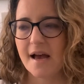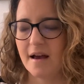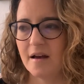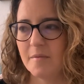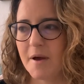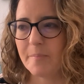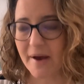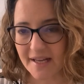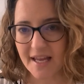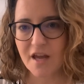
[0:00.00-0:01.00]

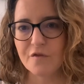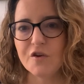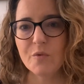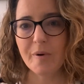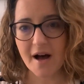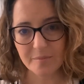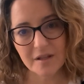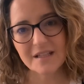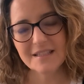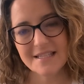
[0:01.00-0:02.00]
But if you
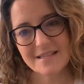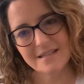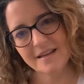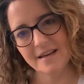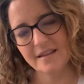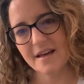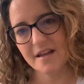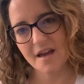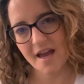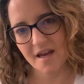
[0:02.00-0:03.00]
publicly see
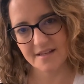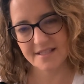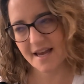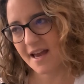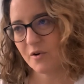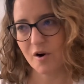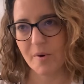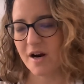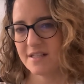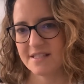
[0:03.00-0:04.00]
that a day or a
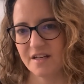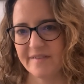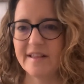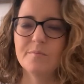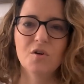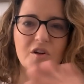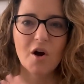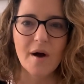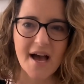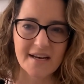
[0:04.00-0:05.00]
park is not available,
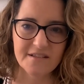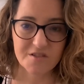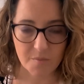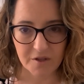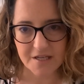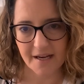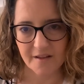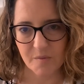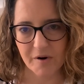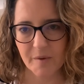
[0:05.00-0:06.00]
go ahead and double check
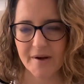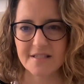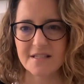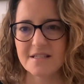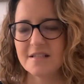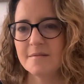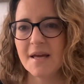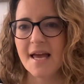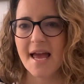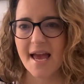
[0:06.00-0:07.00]
in the Park Pass
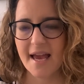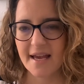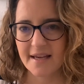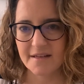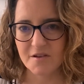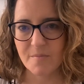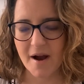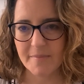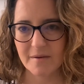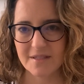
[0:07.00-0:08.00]
system and you
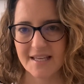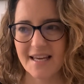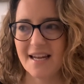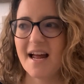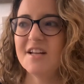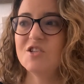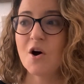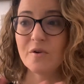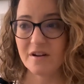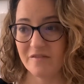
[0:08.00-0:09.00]
might be able to get it. I
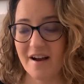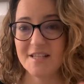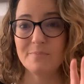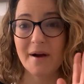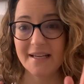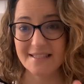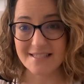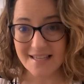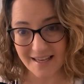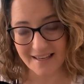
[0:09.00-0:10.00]
don't advise buying
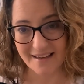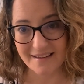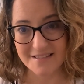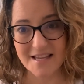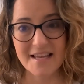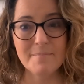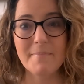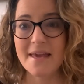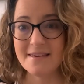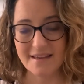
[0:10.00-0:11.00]
tickets and
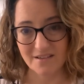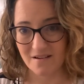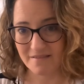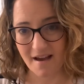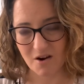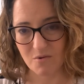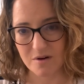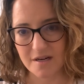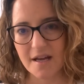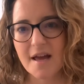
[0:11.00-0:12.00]
banking on that
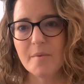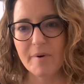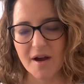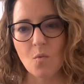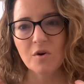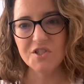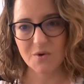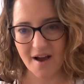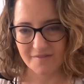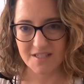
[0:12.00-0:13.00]
quirk, but once you
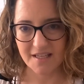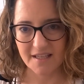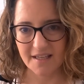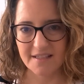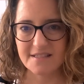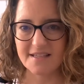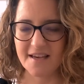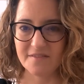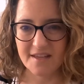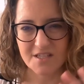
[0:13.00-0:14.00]
have tickets
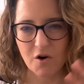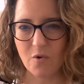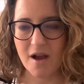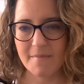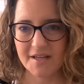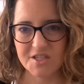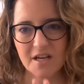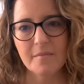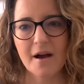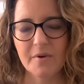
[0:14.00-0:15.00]
and they don't quite match
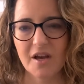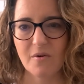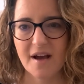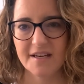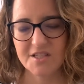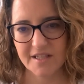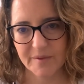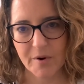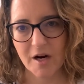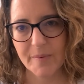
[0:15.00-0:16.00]
up, I would go ahead and check the
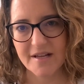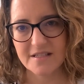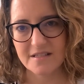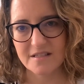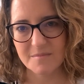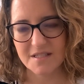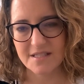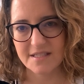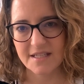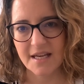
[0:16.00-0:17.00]
Park Pass system to
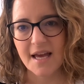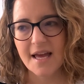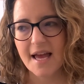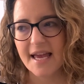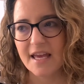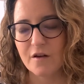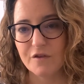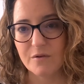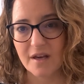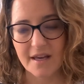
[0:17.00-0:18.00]
see
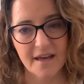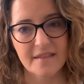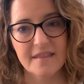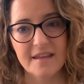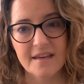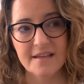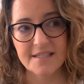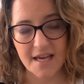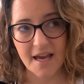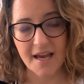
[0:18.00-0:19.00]
if you can get the
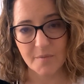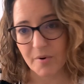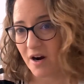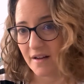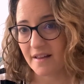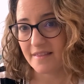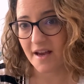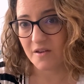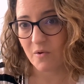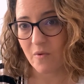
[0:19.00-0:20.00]
day and park
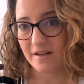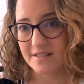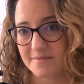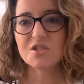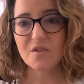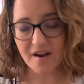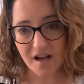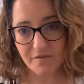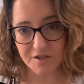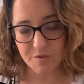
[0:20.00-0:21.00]
that you want. So that
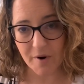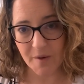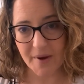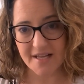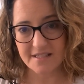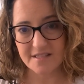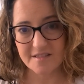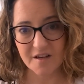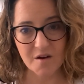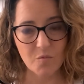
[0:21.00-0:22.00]
covers the Park Pass
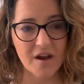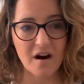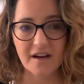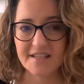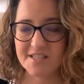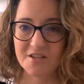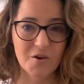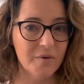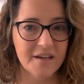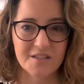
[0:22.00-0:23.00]
system. are
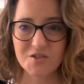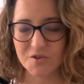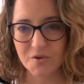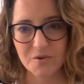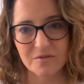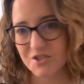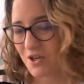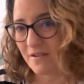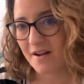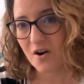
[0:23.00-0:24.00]
continuing to
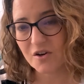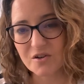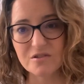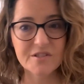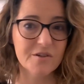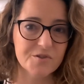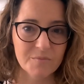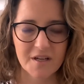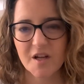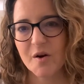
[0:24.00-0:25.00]
churn out articles, social
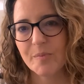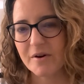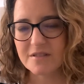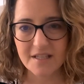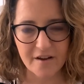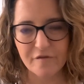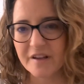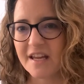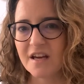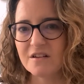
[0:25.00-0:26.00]
media posts, and now
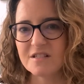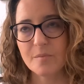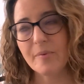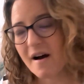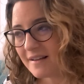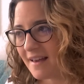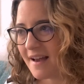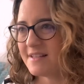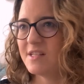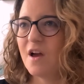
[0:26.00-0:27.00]
videos and
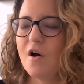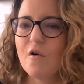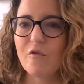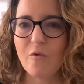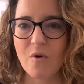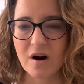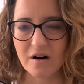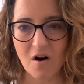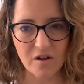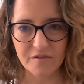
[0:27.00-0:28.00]
podcasts
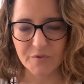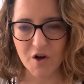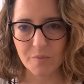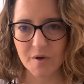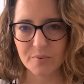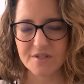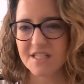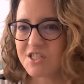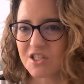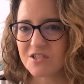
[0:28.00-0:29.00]
for all of the reopening
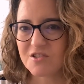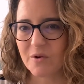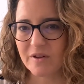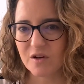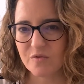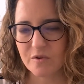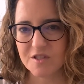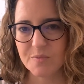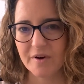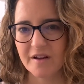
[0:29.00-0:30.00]
procedures. So we look
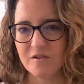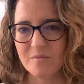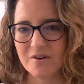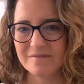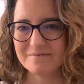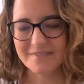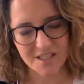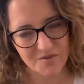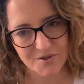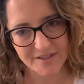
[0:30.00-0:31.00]
forward to bringing you more.
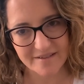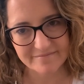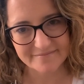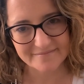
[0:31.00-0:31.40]
Thanks for joining.